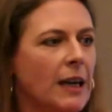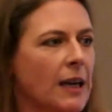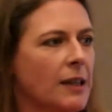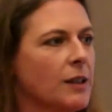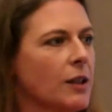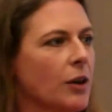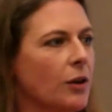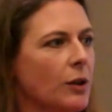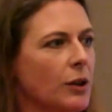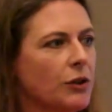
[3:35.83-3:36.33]
And
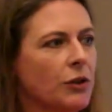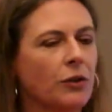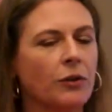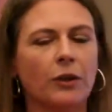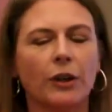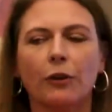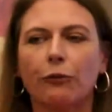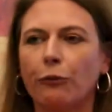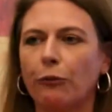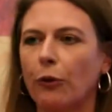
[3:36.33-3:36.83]
so a
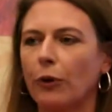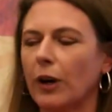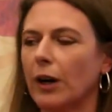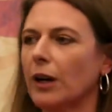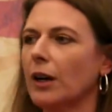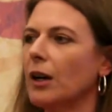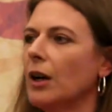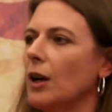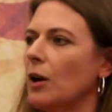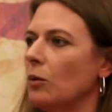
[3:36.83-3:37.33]
tuning
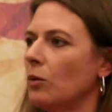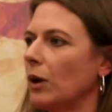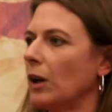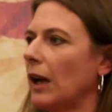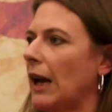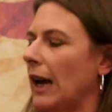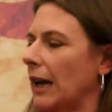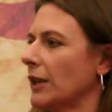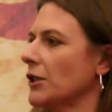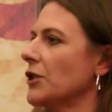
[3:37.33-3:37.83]
fork
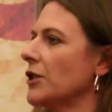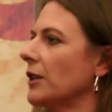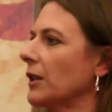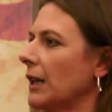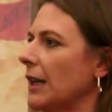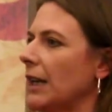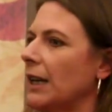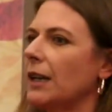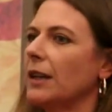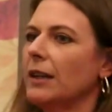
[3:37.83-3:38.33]
will
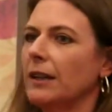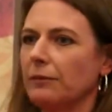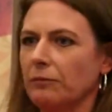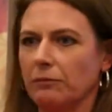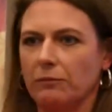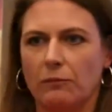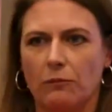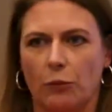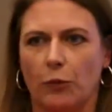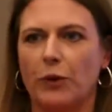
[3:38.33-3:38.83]
actually
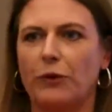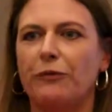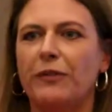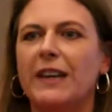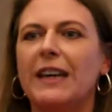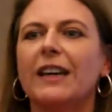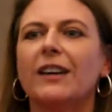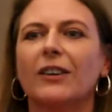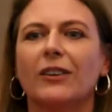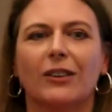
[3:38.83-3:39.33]

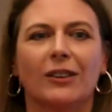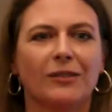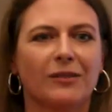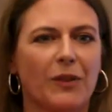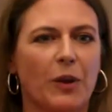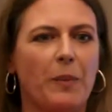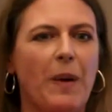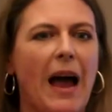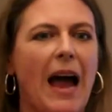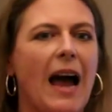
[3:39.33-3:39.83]
reveal
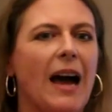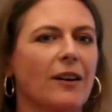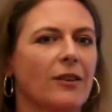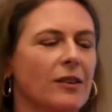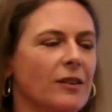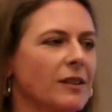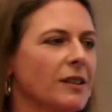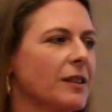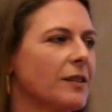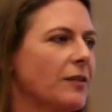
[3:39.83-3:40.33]
the
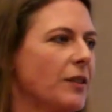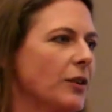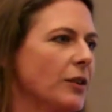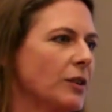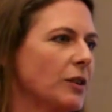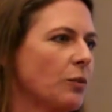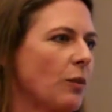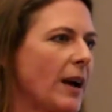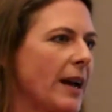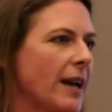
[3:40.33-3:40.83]
patterns of
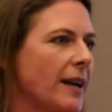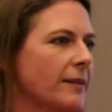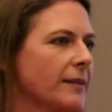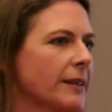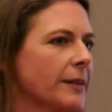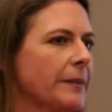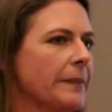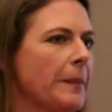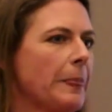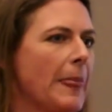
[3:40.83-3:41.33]
those waves.